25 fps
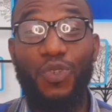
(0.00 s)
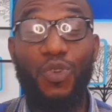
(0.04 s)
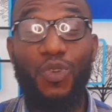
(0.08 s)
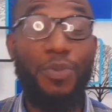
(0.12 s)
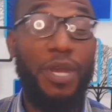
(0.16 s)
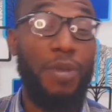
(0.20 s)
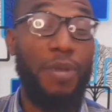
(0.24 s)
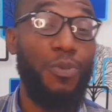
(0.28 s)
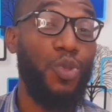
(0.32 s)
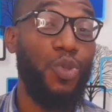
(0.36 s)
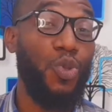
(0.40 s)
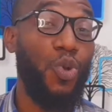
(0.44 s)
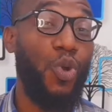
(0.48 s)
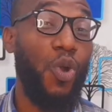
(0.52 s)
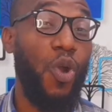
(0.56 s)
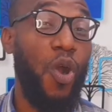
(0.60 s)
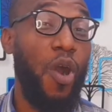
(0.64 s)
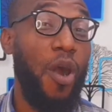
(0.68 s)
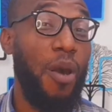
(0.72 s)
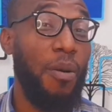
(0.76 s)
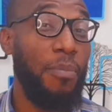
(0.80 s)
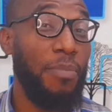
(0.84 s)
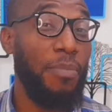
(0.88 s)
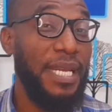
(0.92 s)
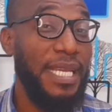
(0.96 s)
to be able to
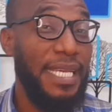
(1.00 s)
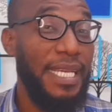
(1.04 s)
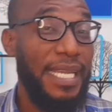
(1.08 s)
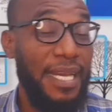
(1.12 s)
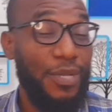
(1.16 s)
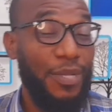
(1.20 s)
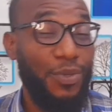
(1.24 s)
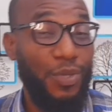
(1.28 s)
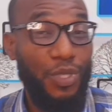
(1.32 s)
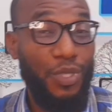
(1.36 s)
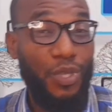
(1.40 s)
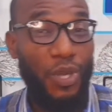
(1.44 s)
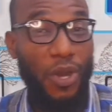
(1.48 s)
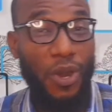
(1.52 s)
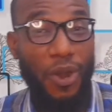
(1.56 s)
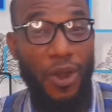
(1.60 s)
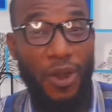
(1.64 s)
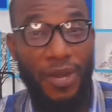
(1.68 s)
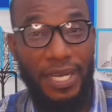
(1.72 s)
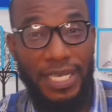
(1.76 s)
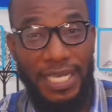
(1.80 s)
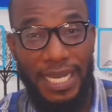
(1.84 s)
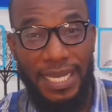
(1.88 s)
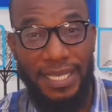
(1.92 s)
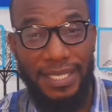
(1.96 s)
communicate with your
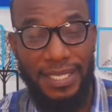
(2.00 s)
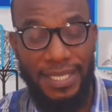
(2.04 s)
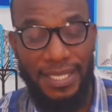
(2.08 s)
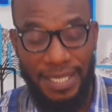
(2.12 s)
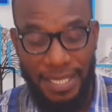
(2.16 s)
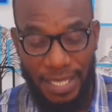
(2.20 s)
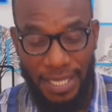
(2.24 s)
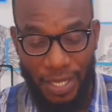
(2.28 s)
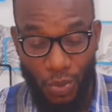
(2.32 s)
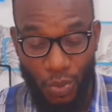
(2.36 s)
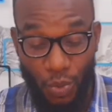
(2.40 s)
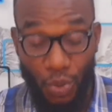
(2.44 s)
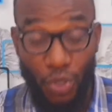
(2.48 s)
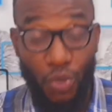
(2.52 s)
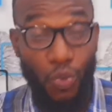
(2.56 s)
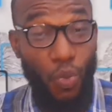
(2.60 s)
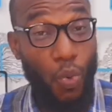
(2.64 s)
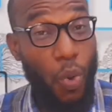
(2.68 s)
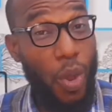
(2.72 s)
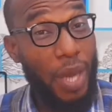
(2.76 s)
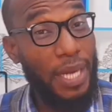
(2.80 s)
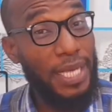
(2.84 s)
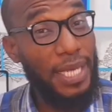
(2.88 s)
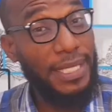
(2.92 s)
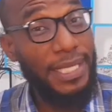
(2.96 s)
audience with
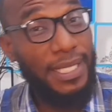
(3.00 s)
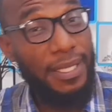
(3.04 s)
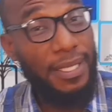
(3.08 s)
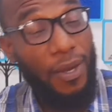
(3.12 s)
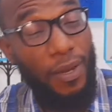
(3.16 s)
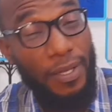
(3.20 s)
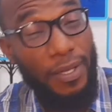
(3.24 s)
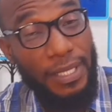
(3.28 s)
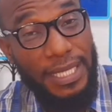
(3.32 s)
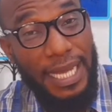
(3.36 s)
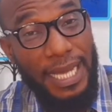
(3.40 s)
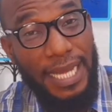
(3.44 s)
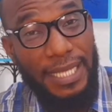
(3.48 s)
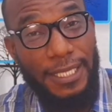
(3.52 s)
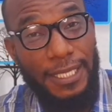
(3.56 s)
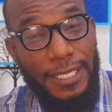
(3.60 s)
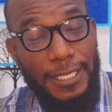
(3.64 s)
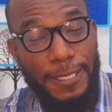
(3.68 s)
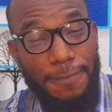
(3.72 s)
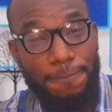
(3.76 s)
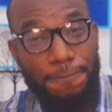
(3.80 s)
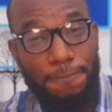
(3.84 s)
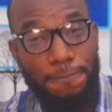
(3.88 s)
quality content.